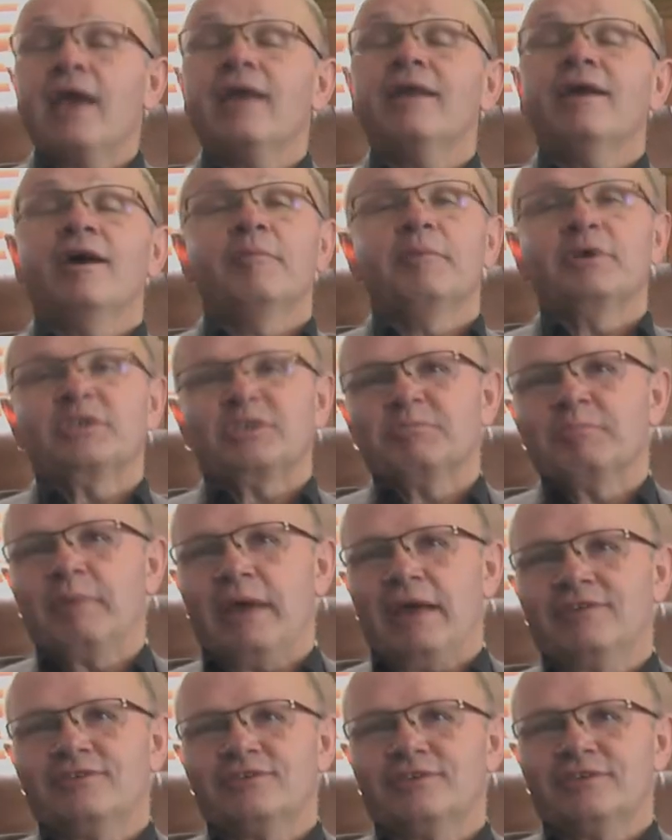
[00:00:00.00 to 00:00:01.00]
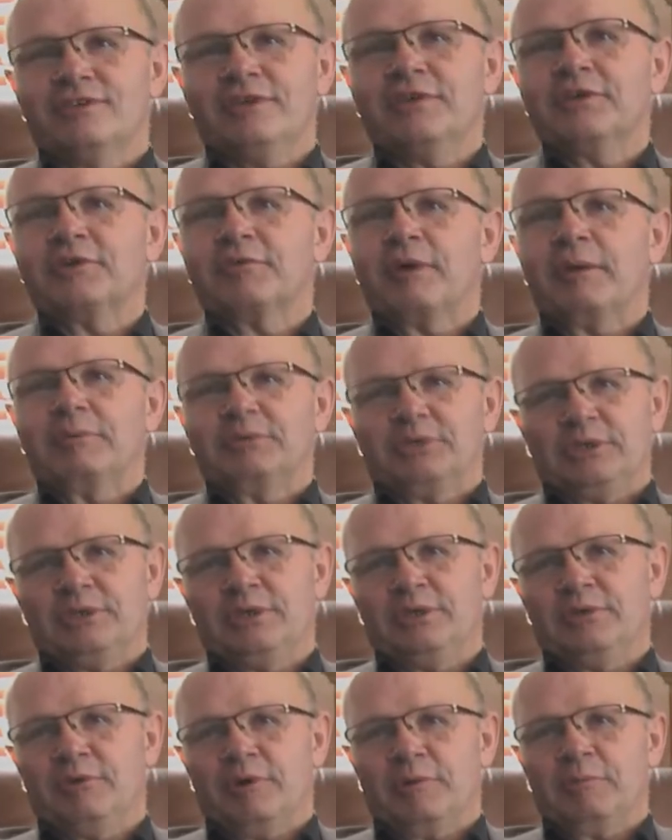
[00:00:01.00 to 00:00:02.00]
and how much mess and interruption
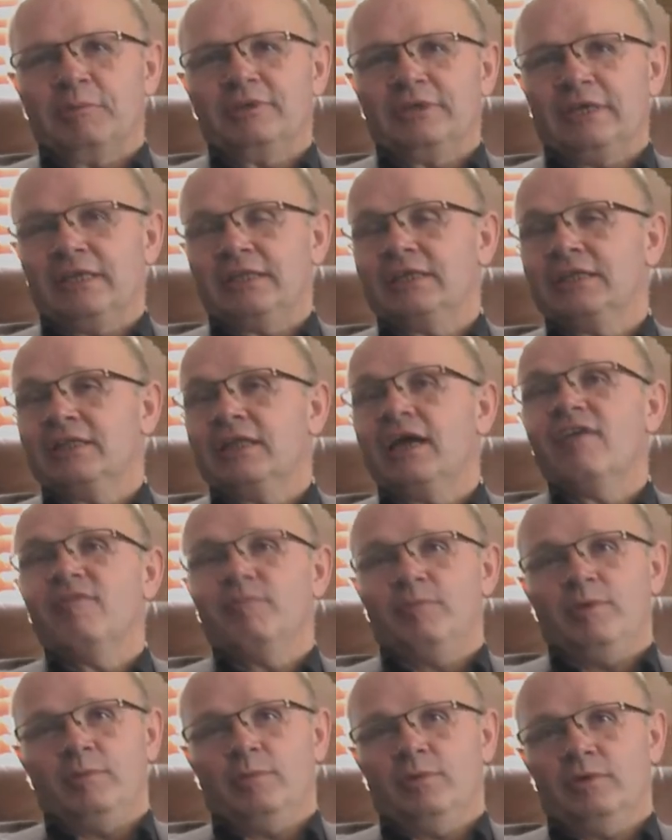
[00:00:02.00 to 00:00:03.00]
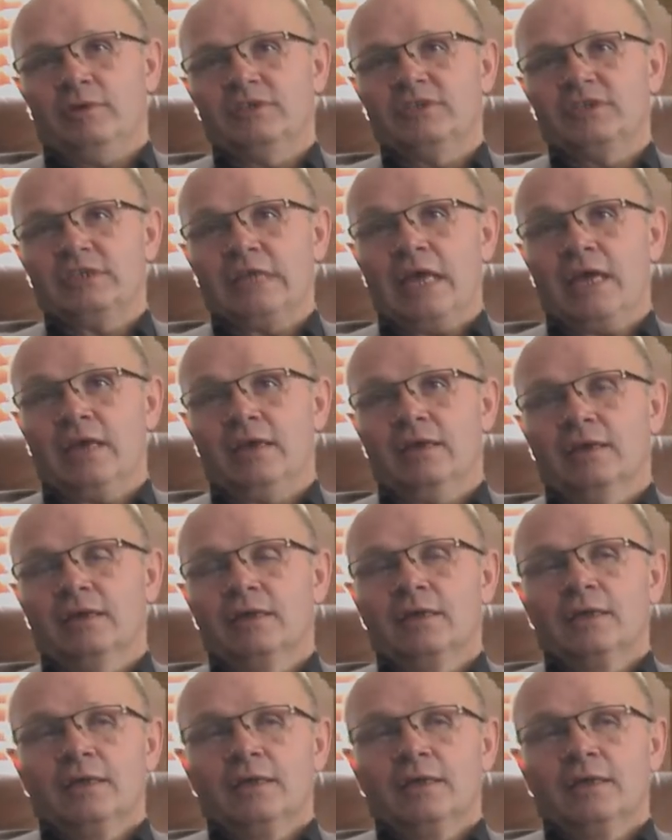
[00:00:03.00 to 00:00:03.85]
in normal daily life people can stand.